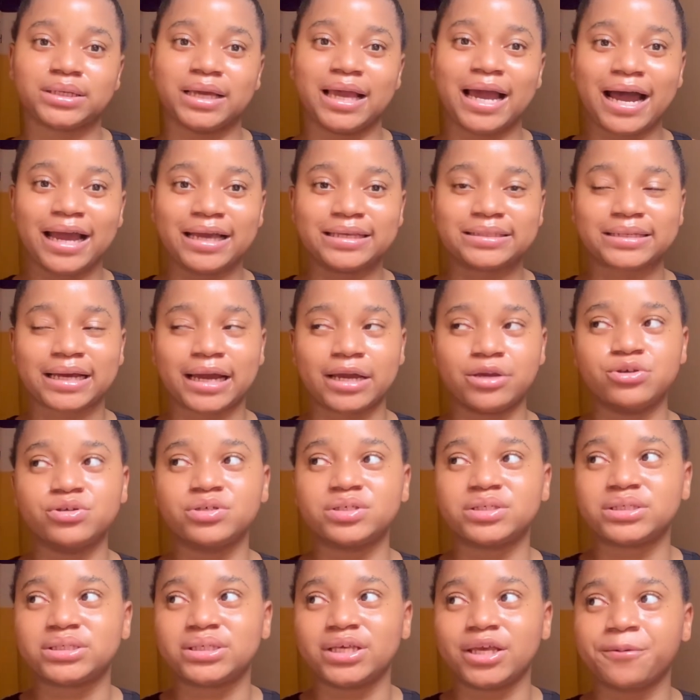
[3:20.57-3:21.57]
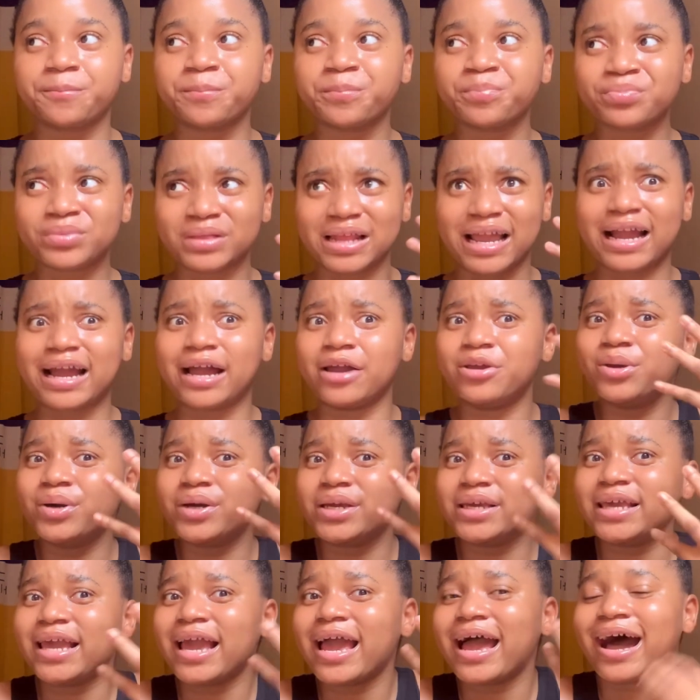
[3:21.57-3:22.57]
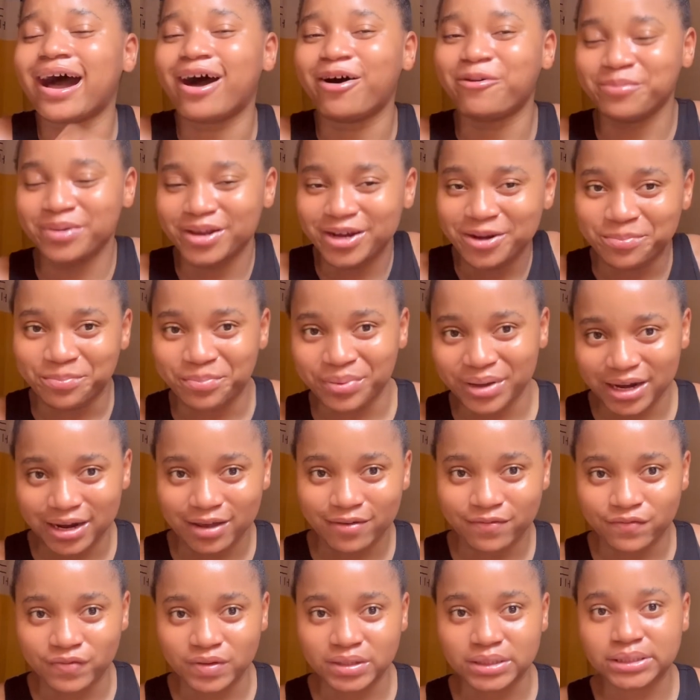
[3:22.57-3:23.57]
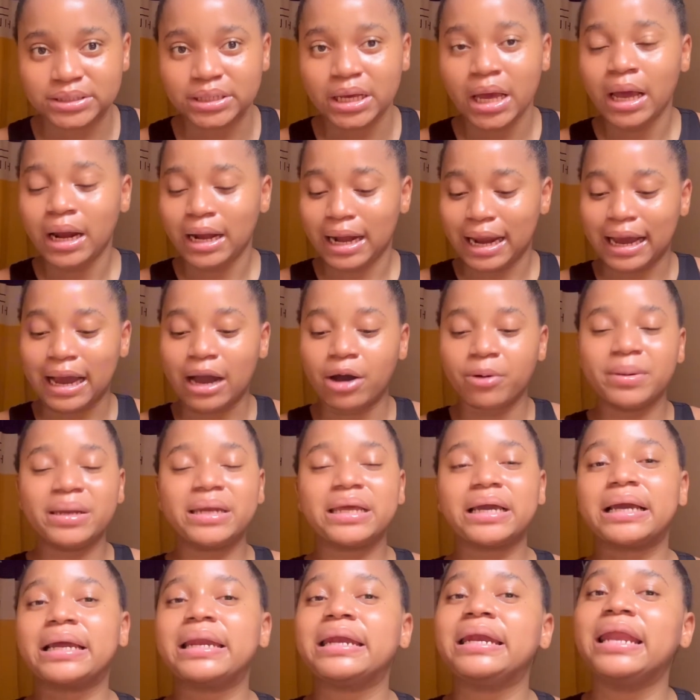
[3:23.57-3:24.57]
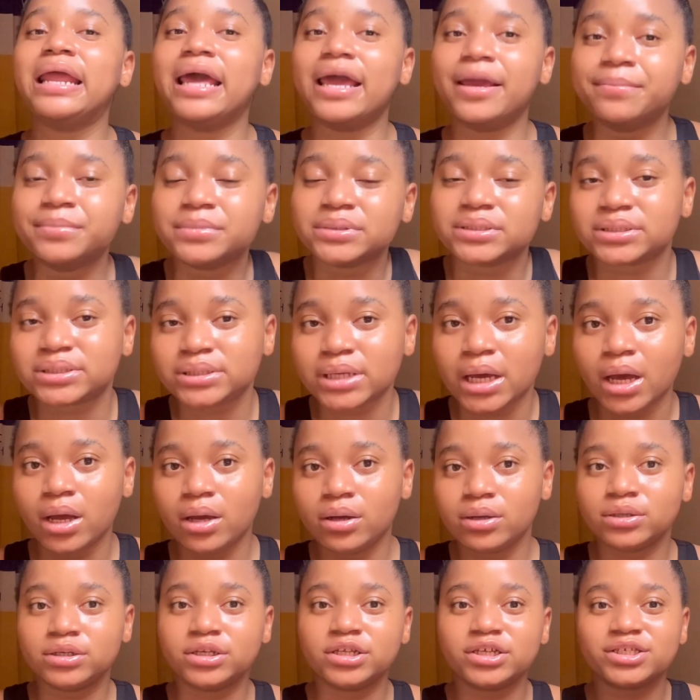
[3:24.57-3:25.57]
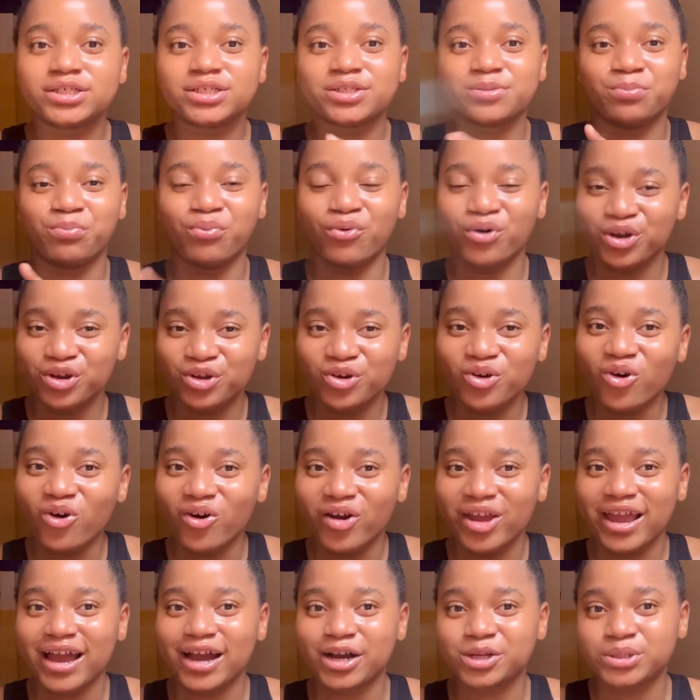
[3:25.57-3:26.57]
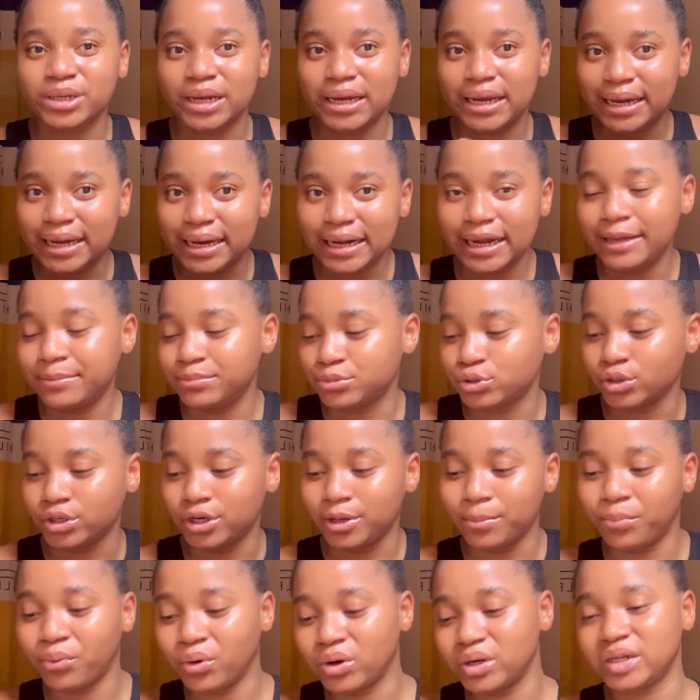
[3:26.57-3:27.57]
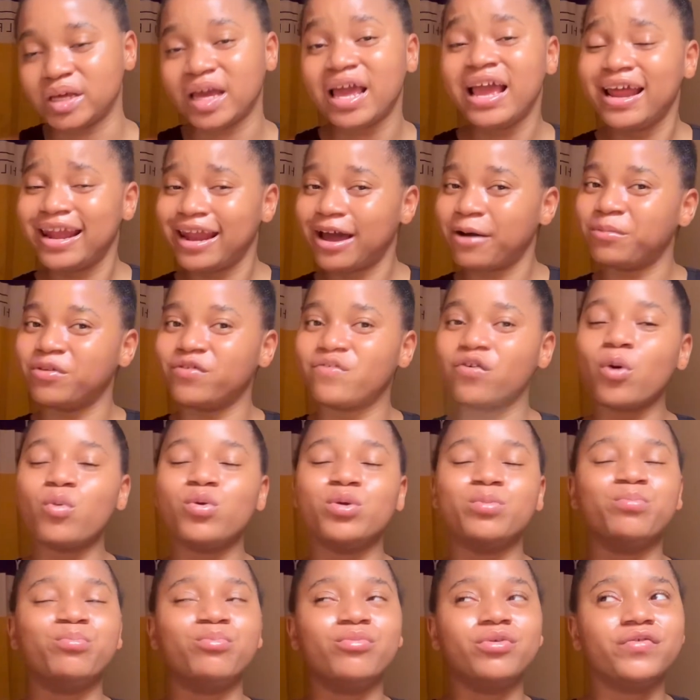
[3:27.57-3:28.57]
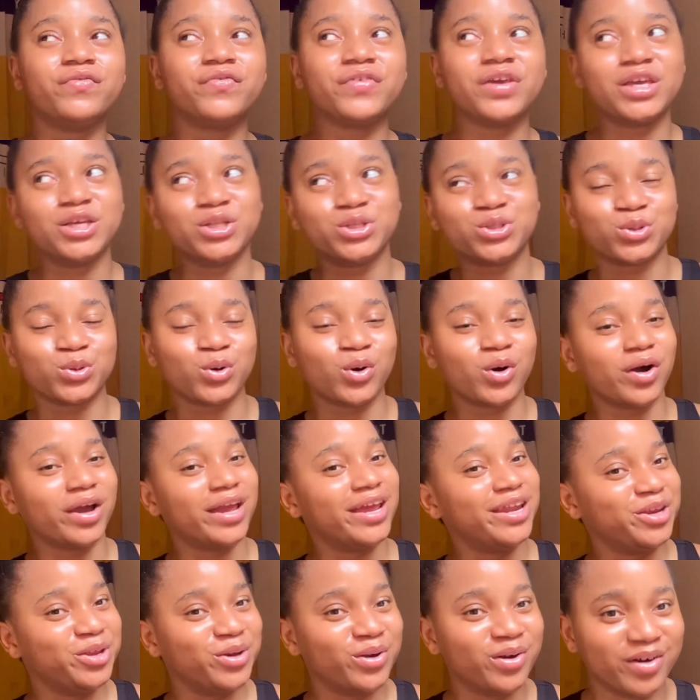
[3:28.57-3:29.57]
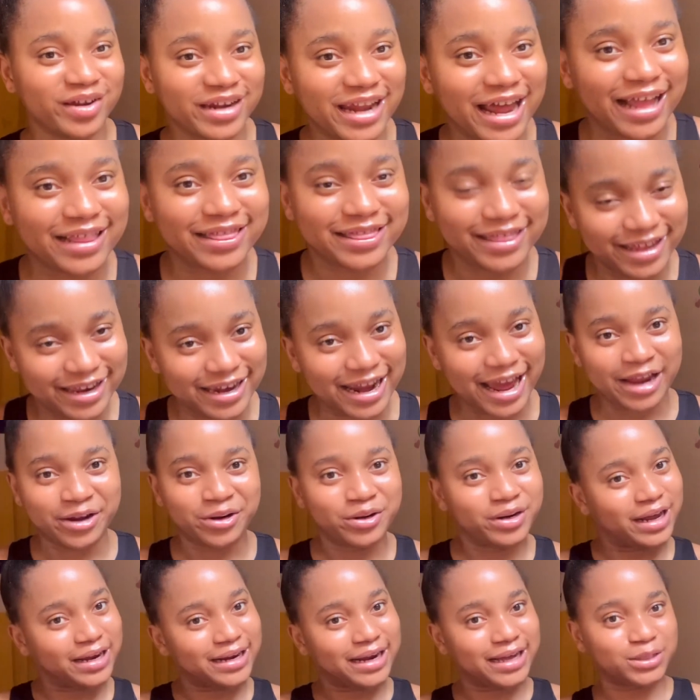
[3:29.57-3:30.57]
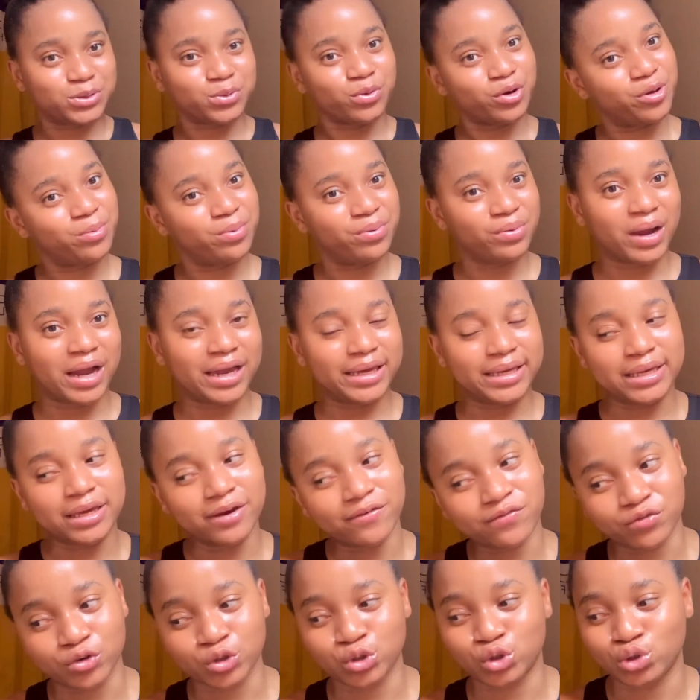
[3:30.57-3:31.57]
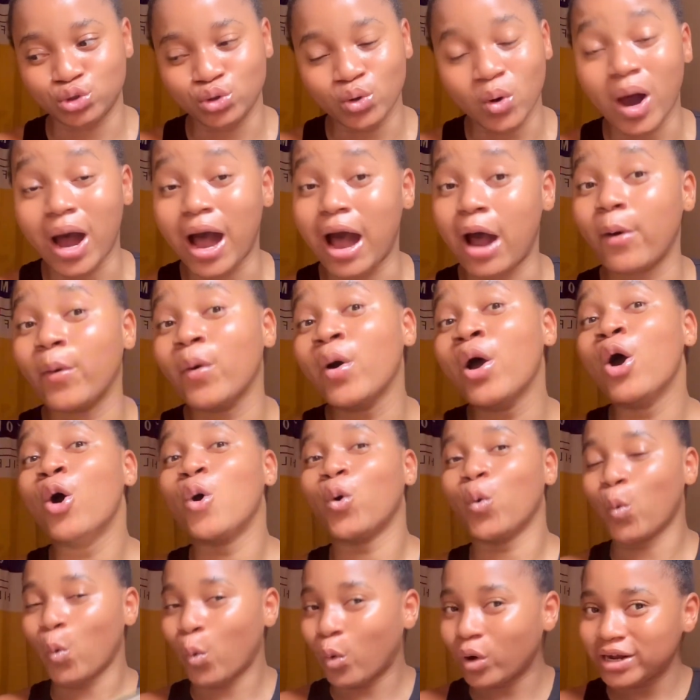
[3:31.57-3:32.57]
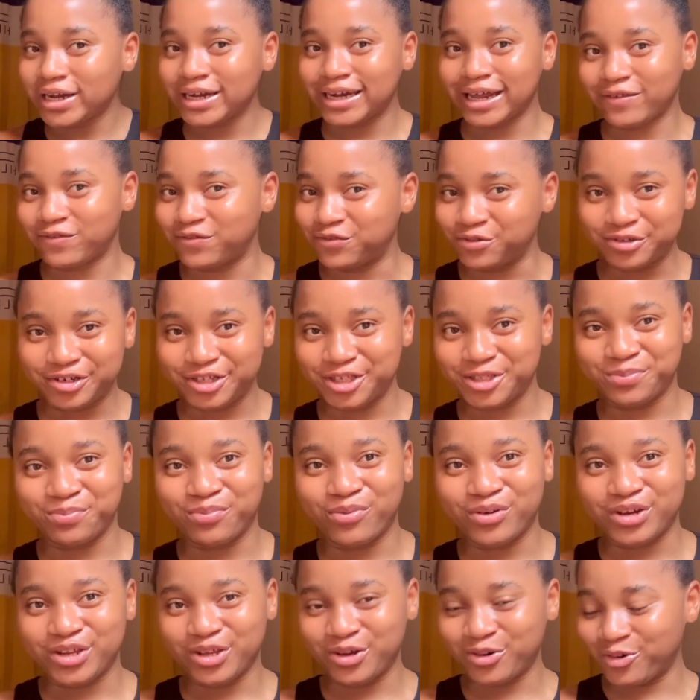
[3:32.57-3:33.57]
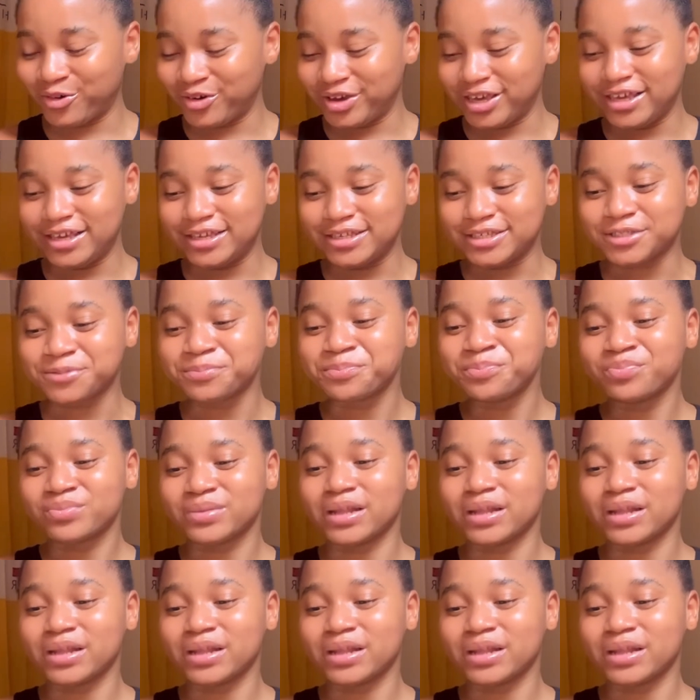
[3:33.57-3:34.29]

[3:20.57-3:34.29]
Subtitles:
Guys, can you see, like, can you hear how many benefits, like how many claims this body oil actually claims on the body? Now, before we move into any other thing, I know that that's what you are here for, to know how wonderful this body oil is.